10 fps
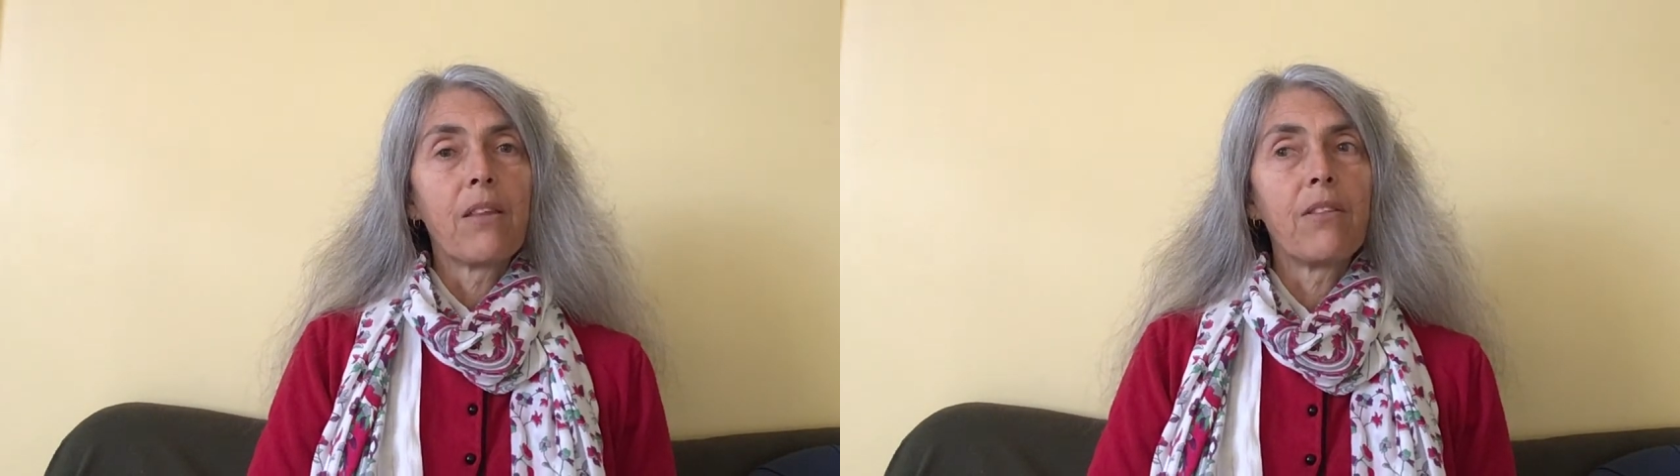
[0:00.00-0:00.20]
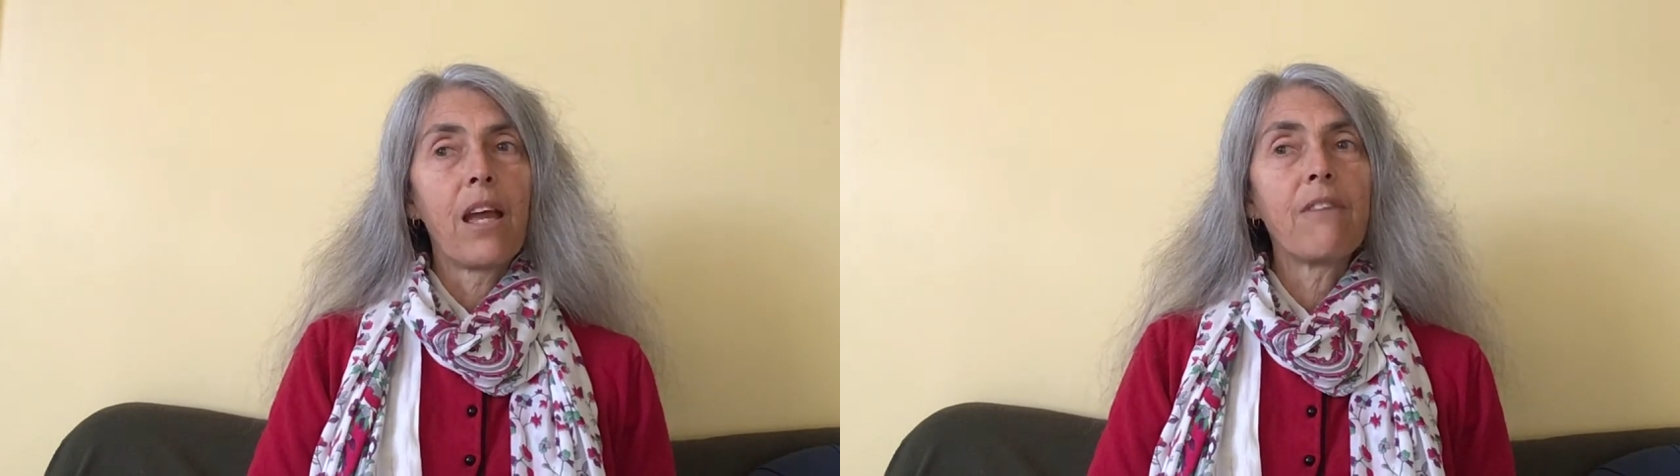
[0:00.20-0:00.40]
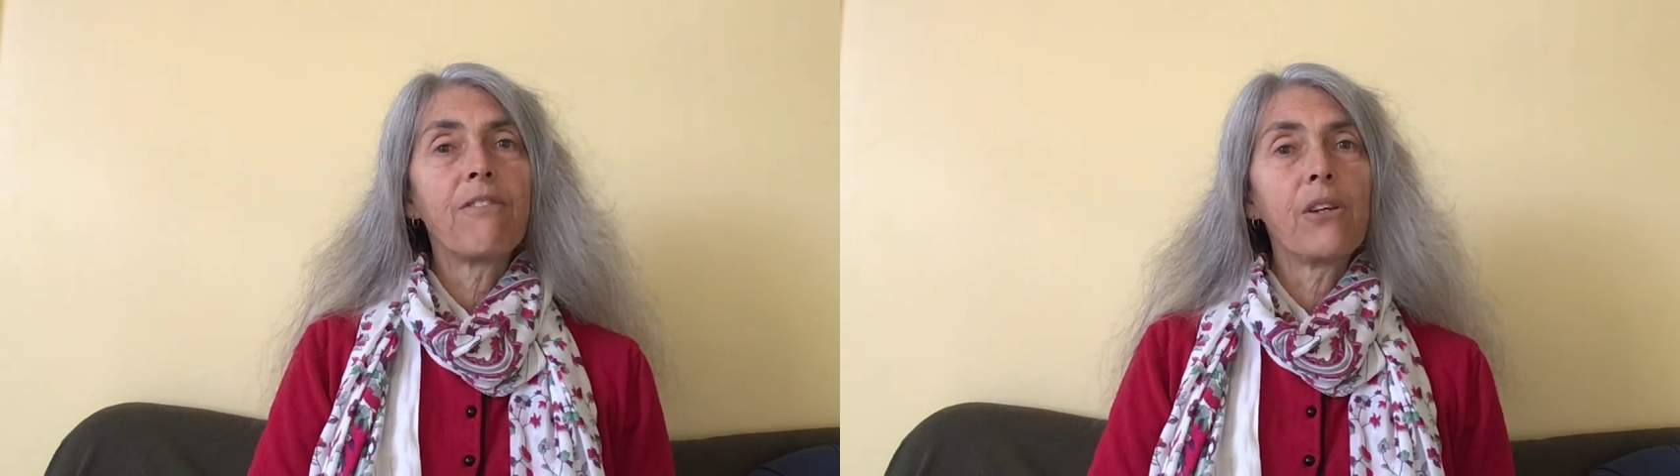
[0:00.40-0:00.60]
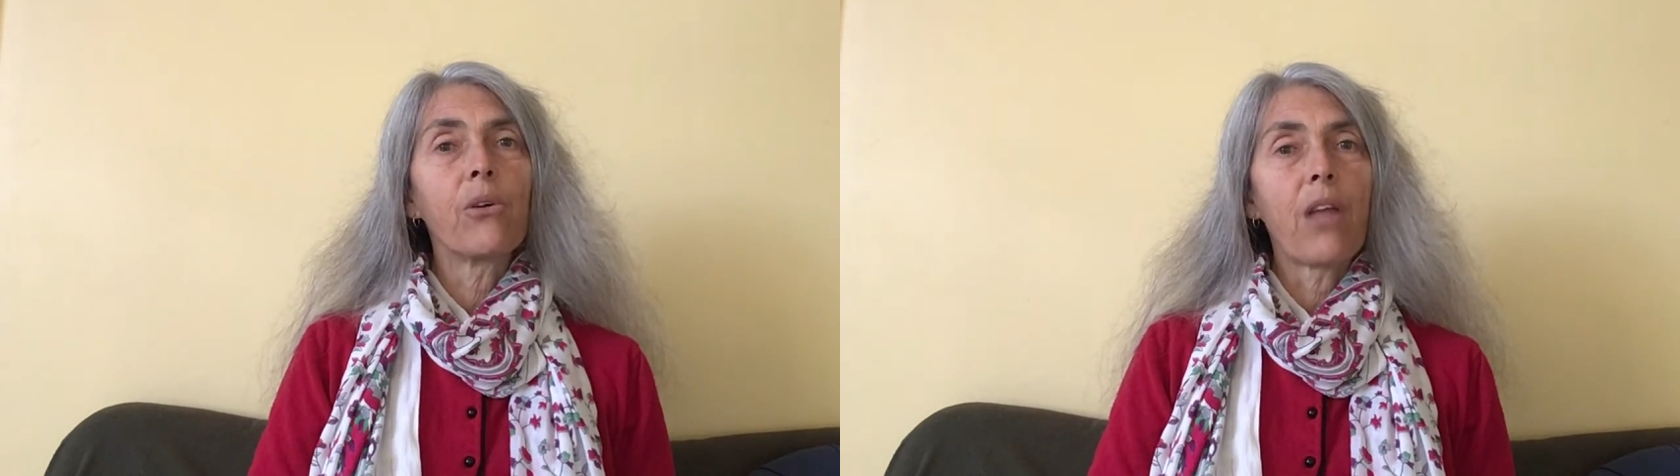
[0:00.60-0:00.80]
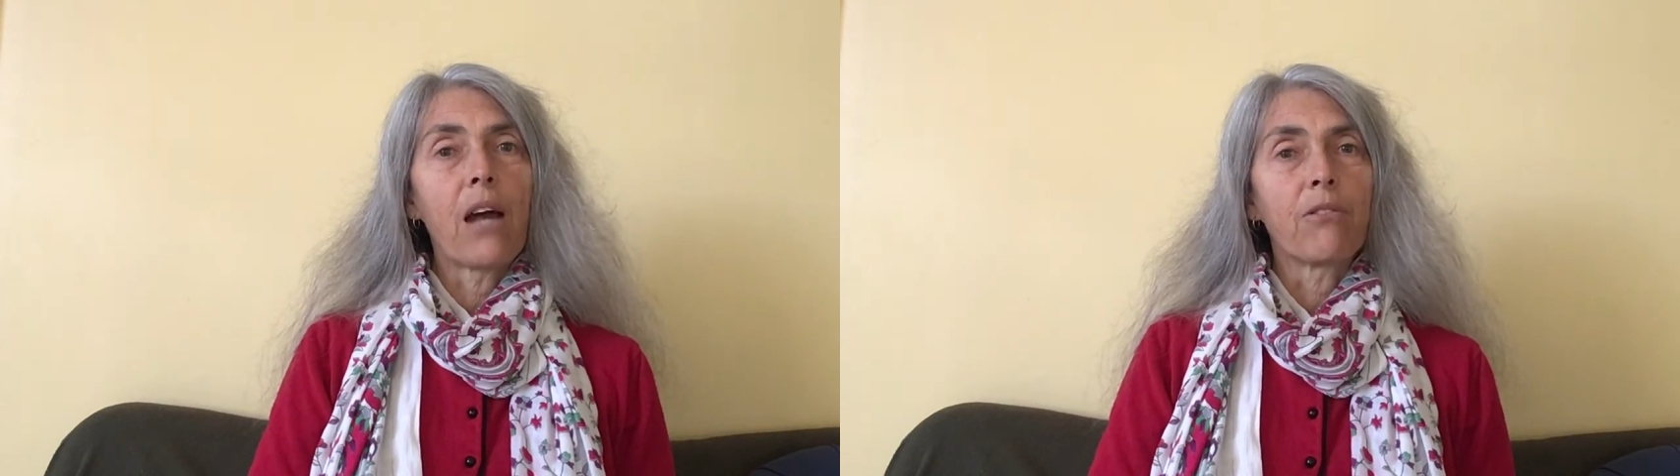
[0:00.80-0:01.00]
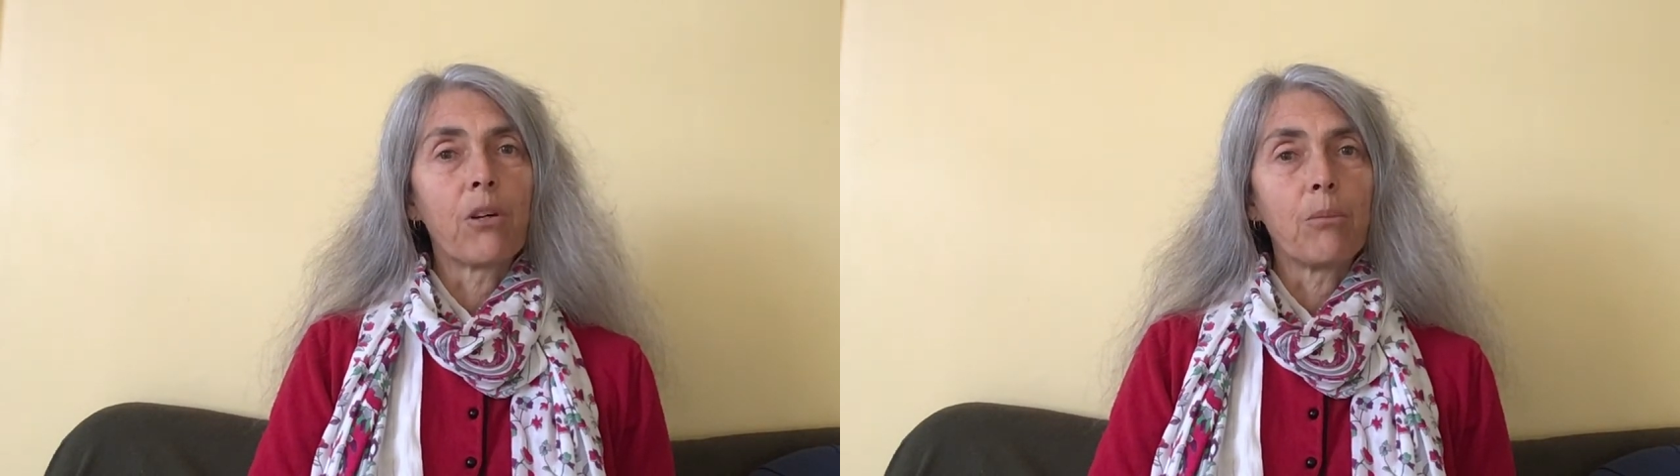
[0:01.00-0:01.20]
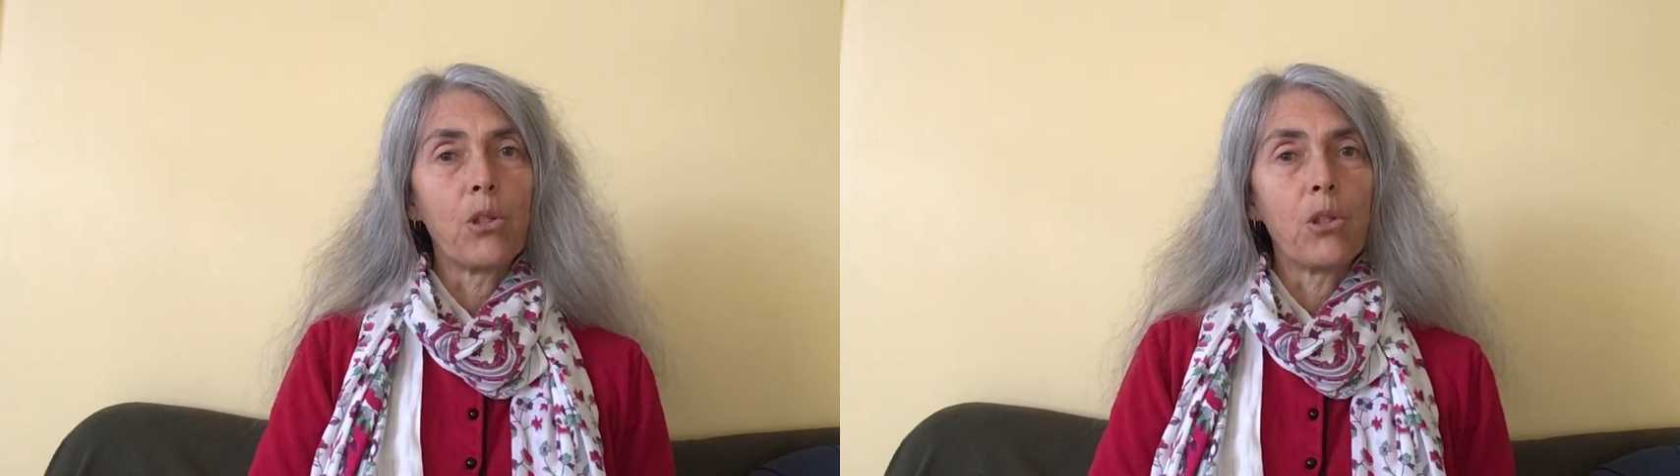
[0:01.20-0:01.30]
that from